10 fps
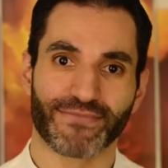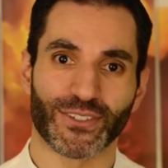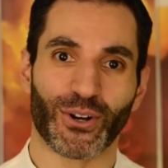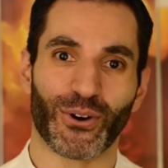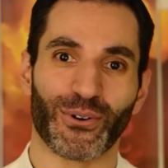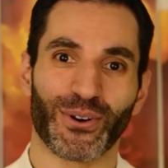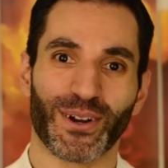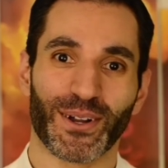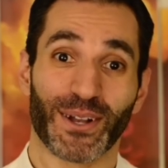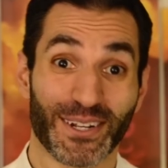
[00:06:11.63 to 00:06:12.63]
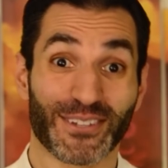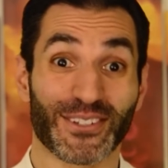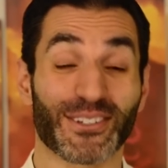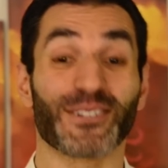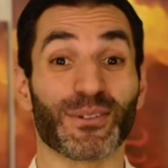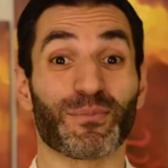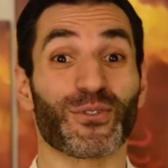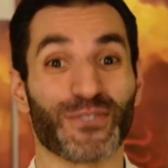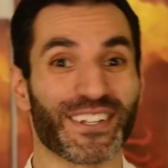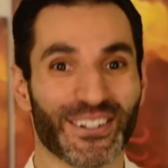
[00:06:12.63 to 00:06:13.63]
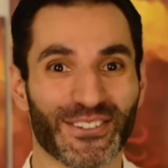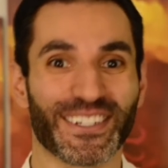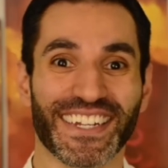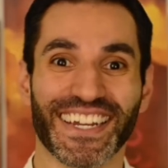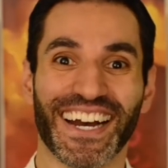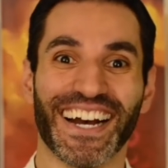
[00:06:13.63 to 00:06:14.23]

So, innocent until proven guilty,